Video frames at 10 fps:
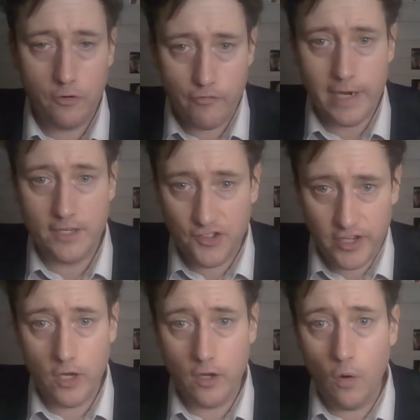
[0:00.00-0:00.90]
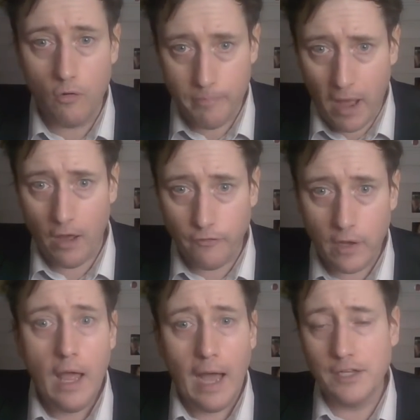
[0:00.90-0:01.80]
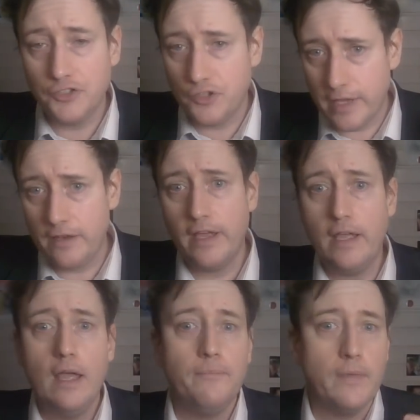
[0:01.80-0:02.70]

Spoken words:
grade C or above. And so then they,